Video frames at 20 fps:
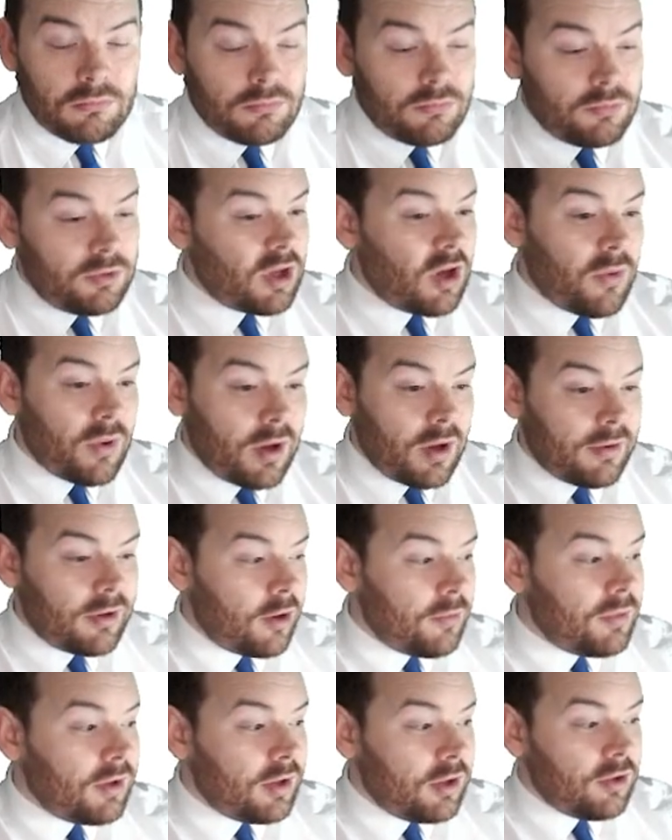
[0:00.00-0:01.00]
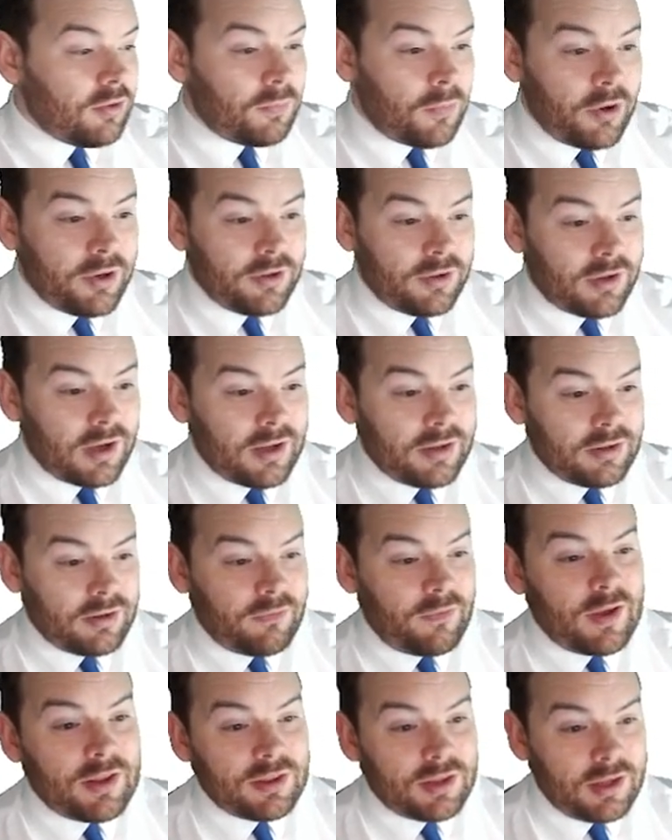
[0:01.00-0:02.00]
No, I'd hope that you'd point out the
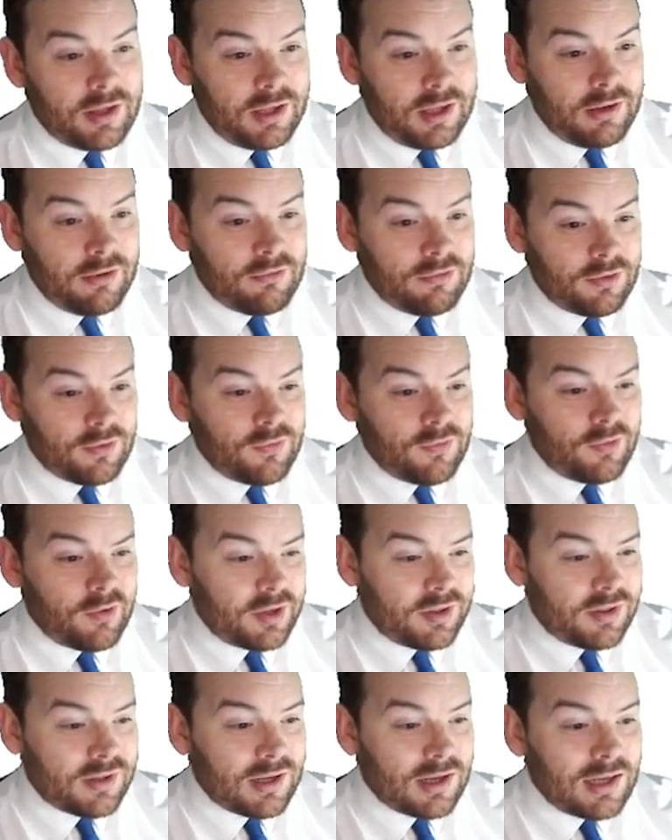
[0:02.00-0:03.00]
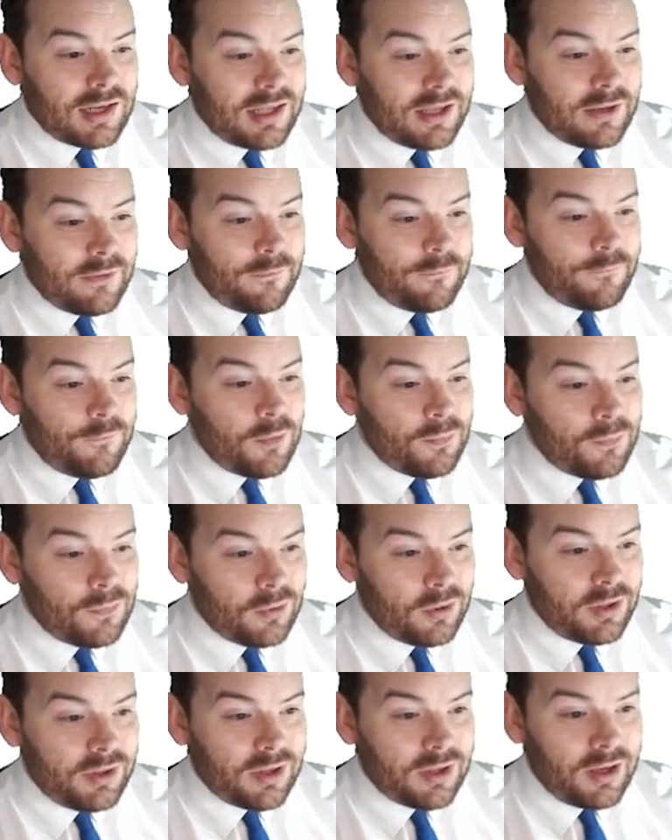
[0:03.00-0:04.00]
fact that there is a nice clear
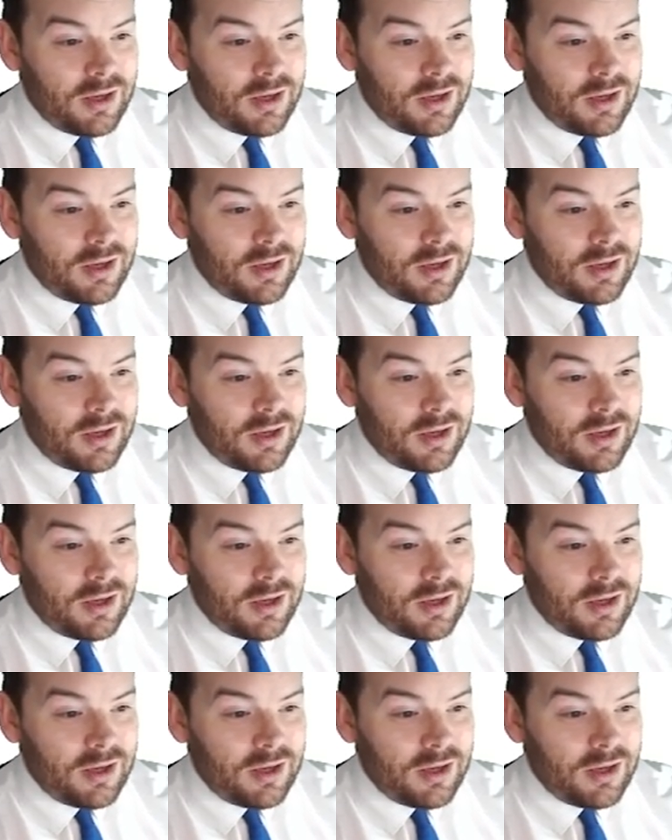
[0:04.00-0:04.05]
football in there,